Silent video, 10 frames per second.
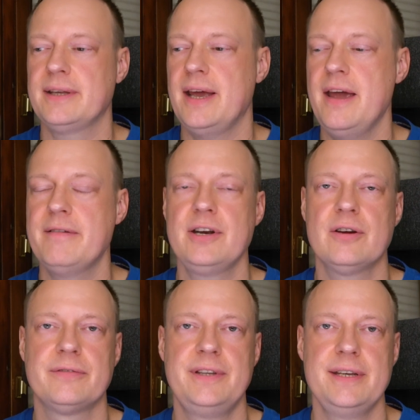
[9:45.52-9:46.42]
every
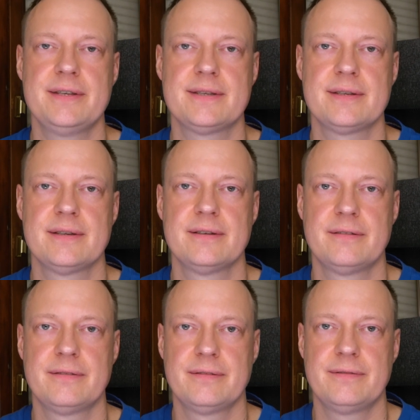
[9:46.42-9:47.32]
of these
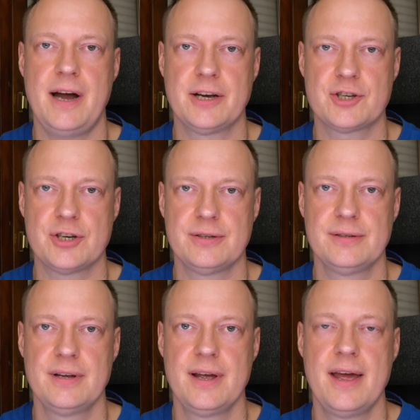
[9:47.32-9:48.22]

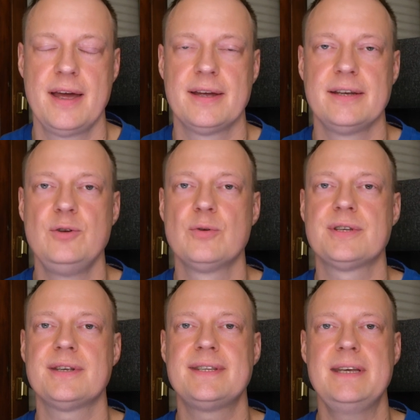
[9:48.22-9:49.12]
function
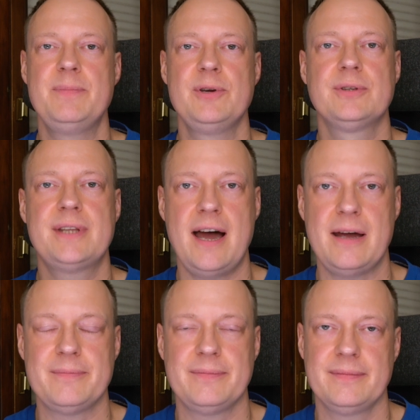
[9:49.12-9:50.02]
uses CPU
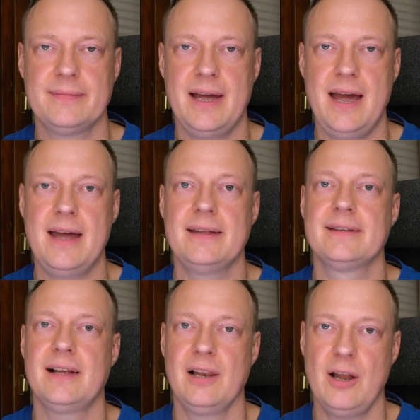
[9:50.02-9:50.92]
time,
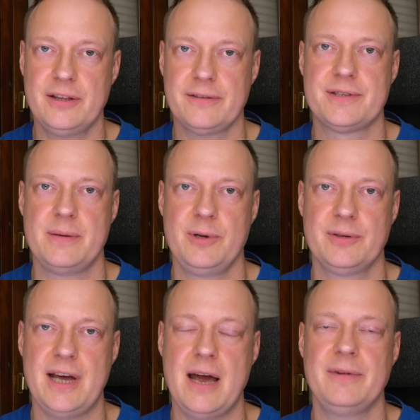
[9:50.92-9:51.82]
and a lot of
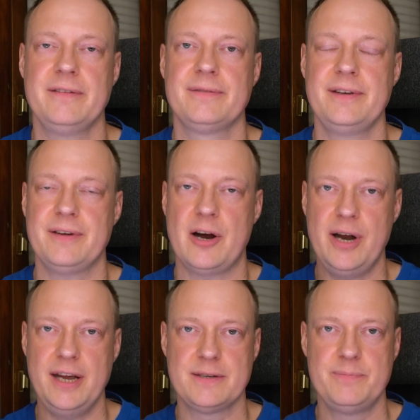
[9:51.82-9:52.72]
CPU time. If
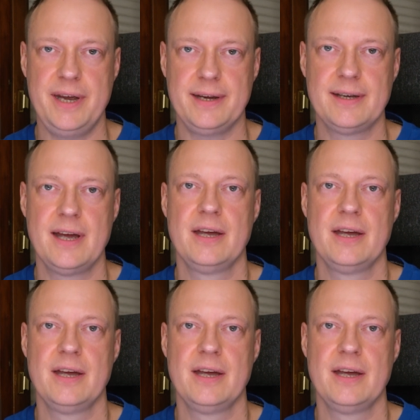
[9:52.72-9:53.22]
array is big,